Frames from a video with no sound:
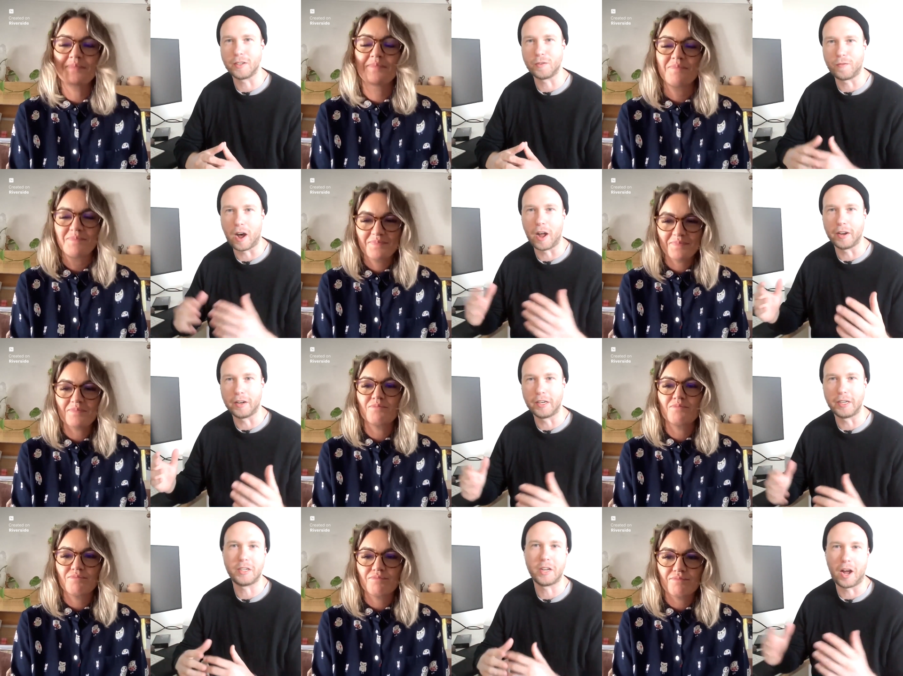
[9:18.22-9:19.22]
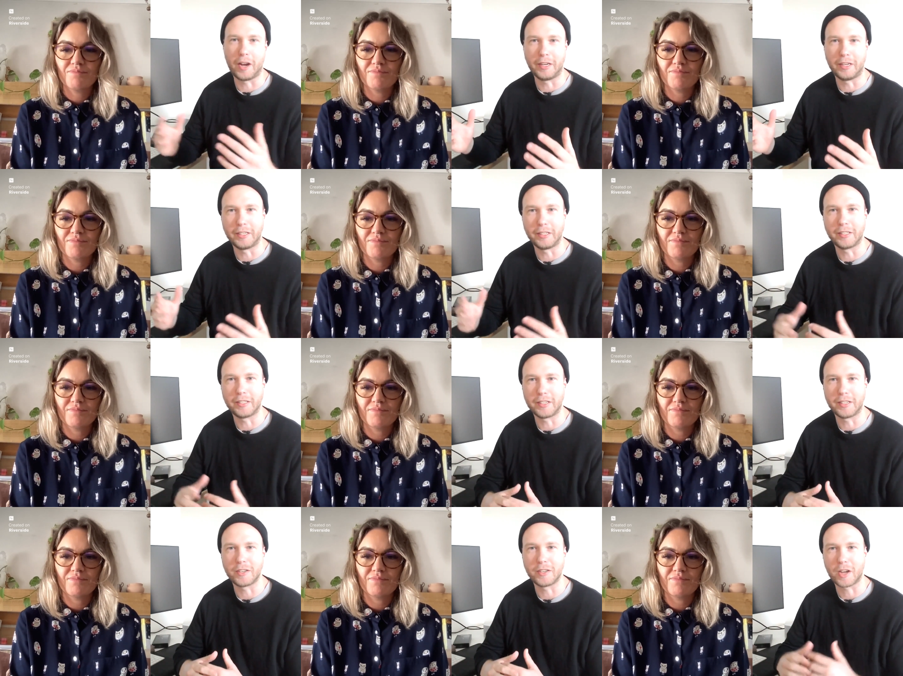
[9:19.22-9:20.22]
Speaker 1: this is fun and exciting, and
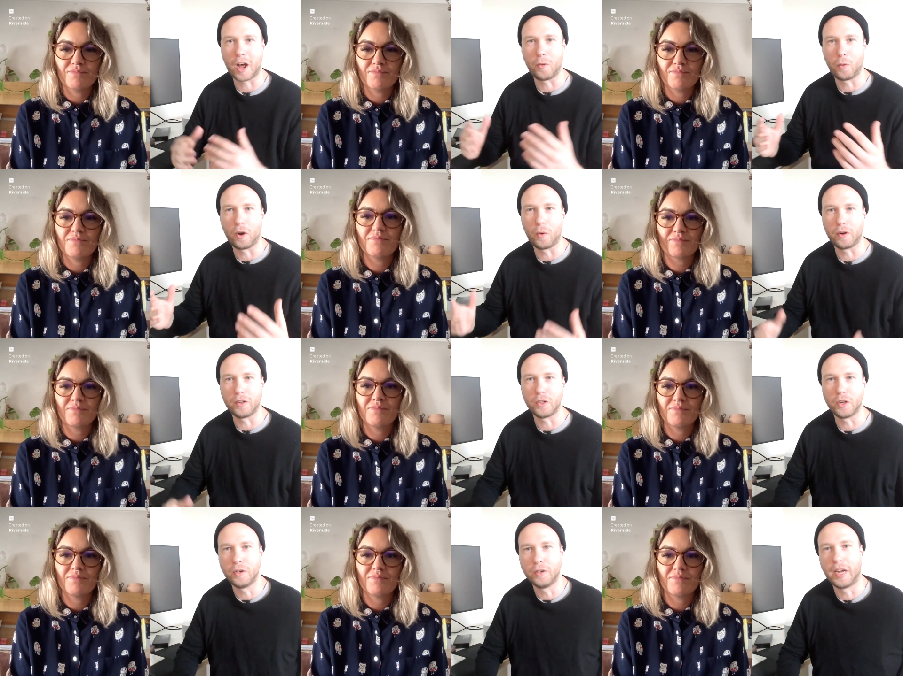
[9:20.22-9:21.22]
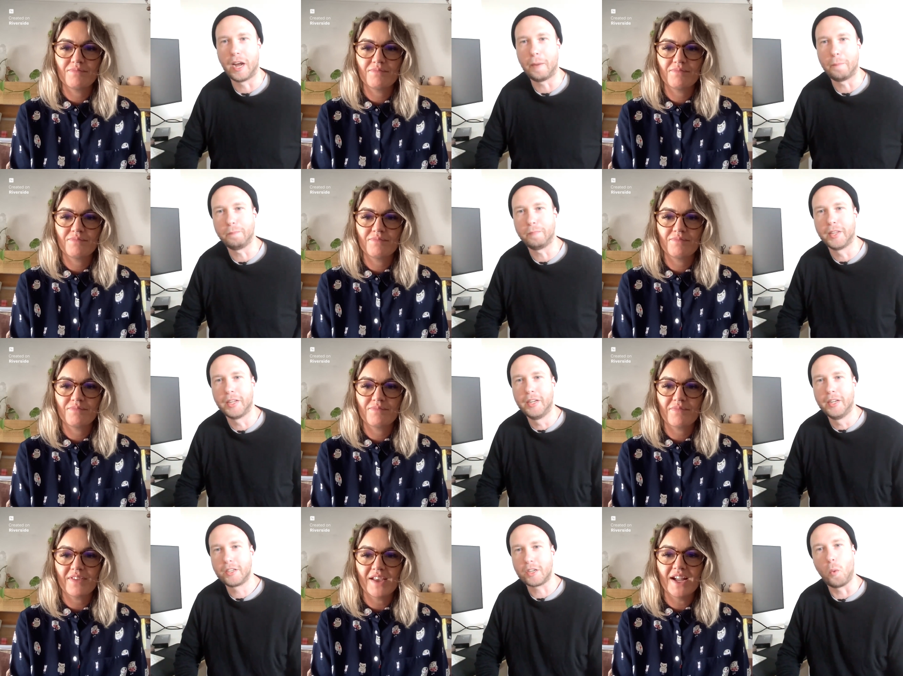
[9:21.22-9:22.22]
this is kind of what I want to do? Um
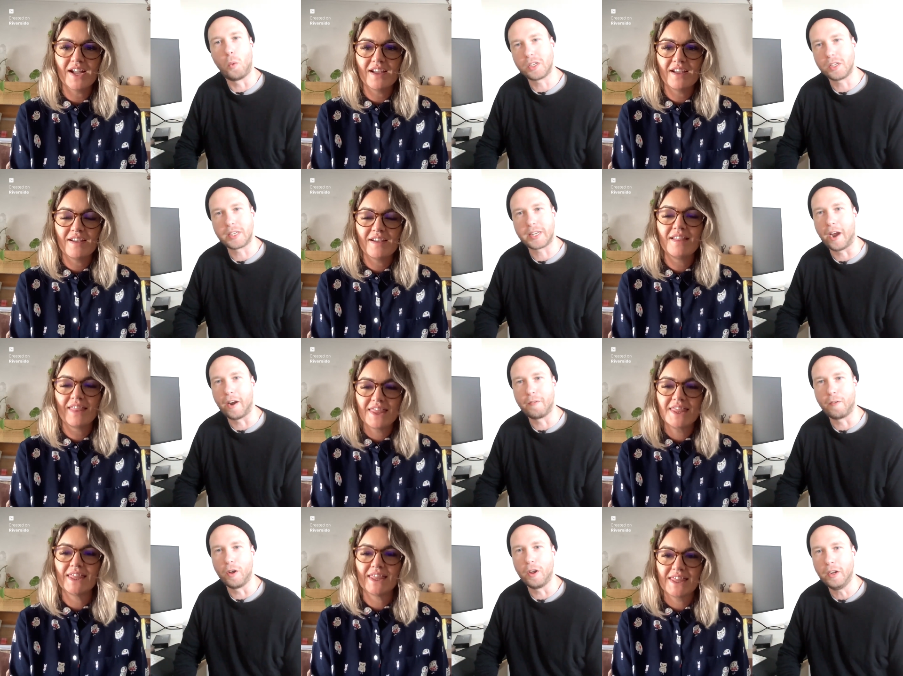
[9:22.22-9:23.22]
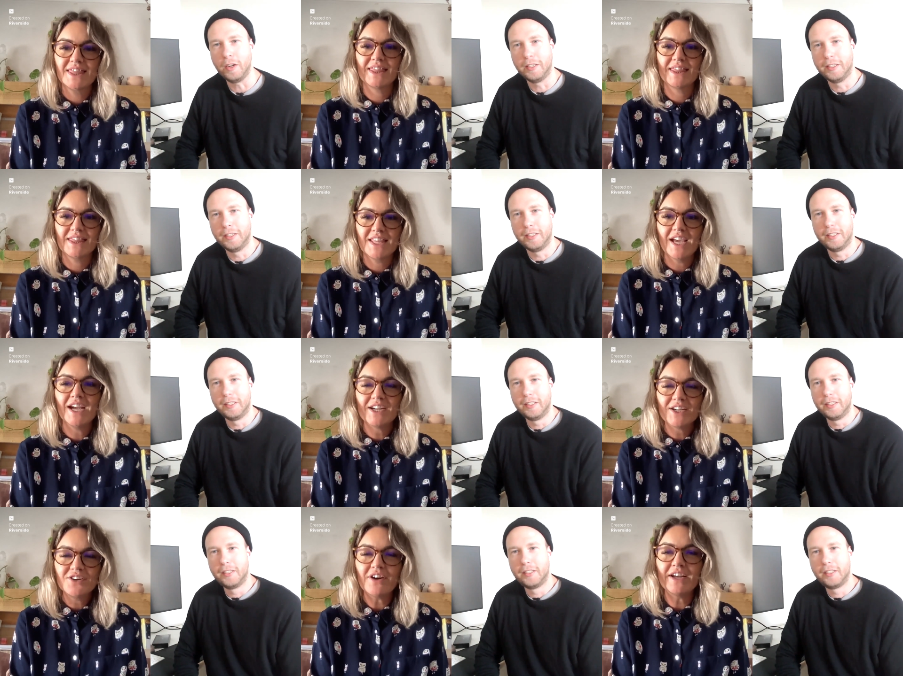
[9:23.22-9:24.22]
so it wasn't scary for you?
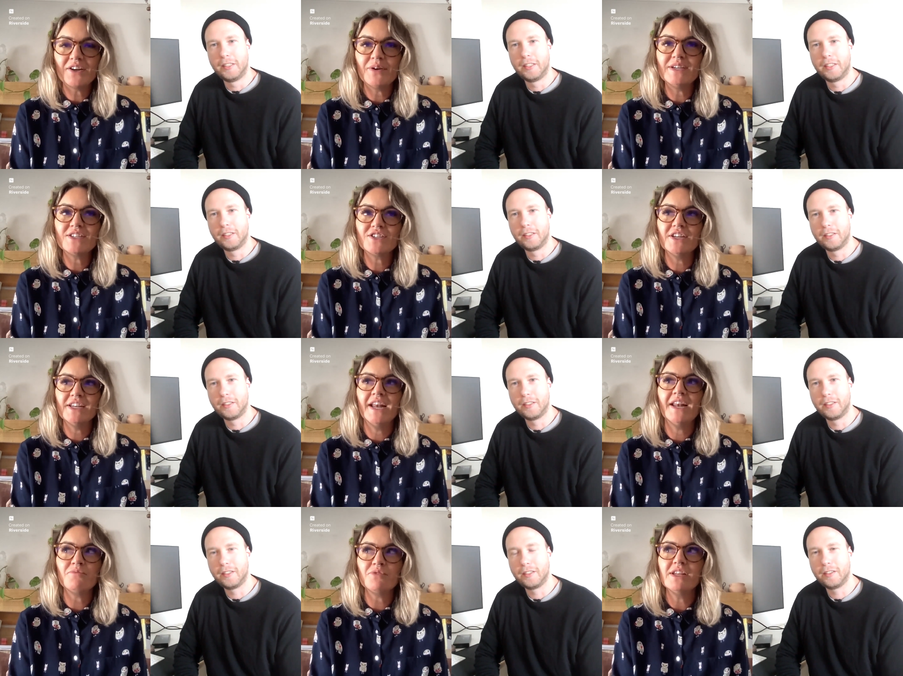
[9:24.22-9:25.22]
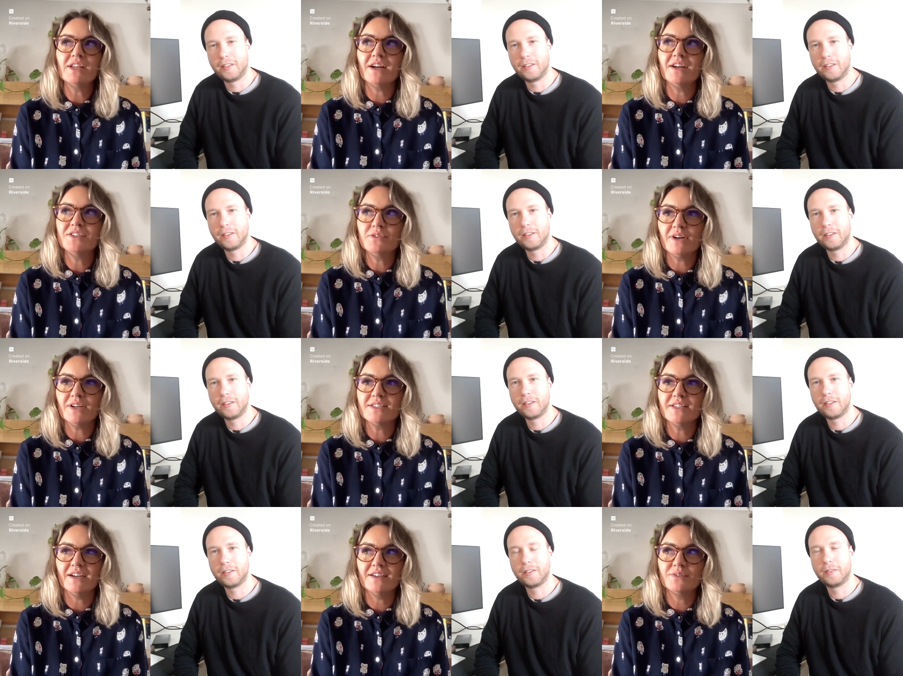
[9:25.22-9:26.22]
Speaker 2: Great question, and I'm really glad you asked
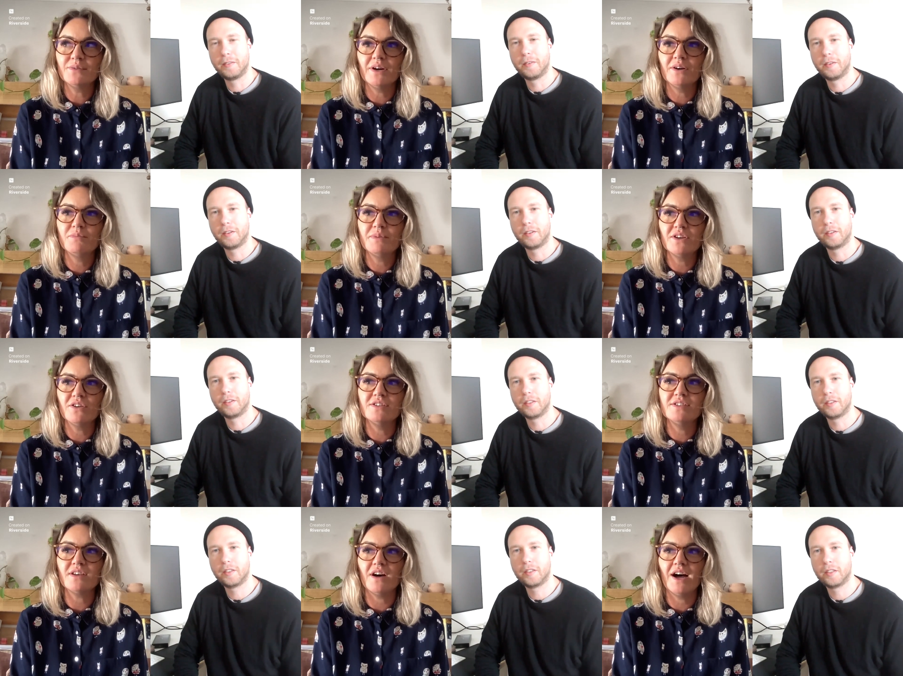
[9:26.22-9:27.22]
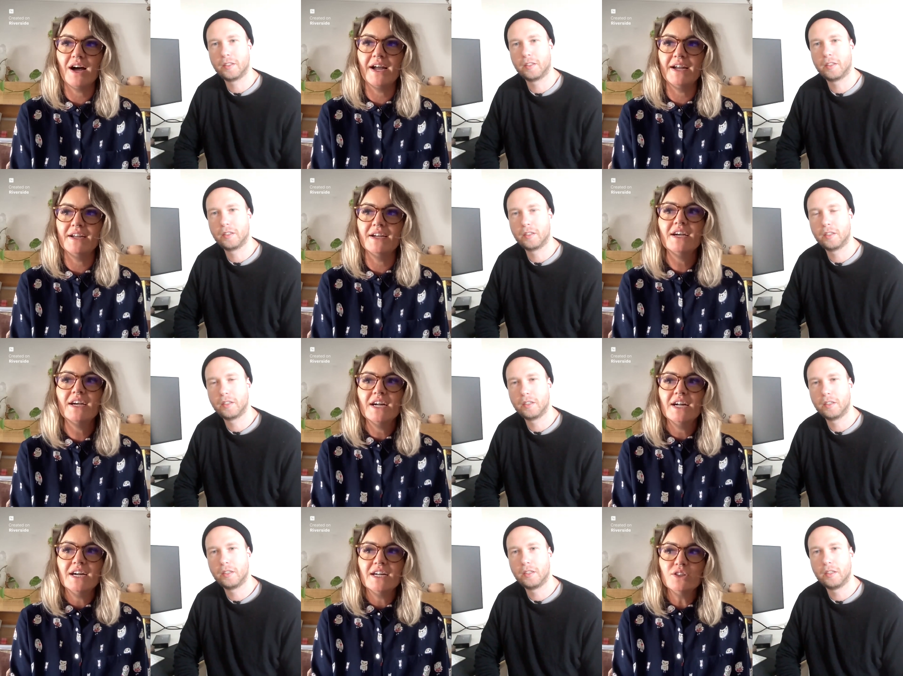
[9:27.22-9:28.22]
that as well, because I
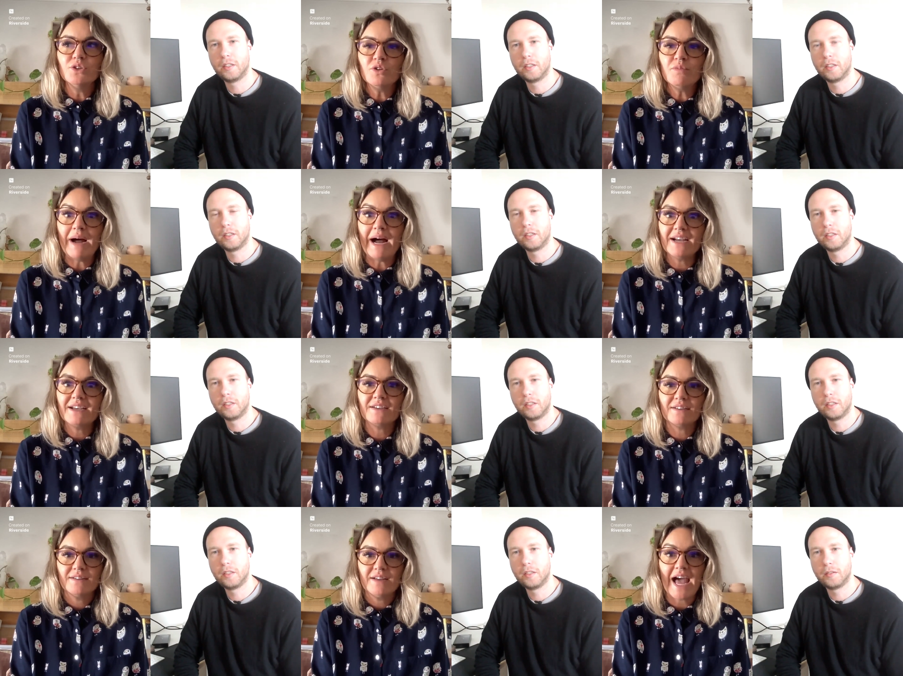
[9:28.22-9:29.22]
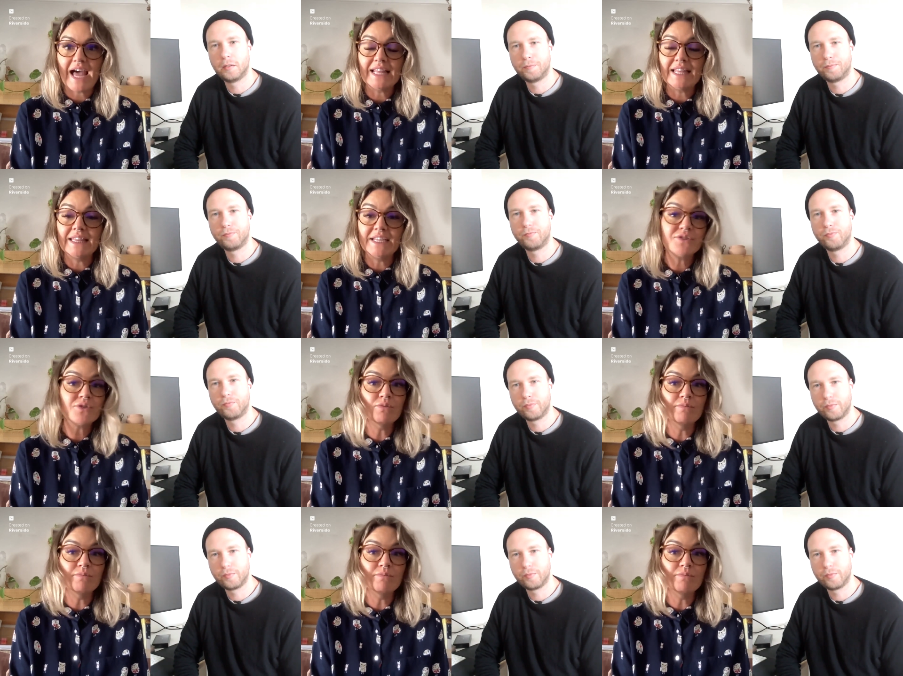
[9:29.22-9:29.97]
look back at little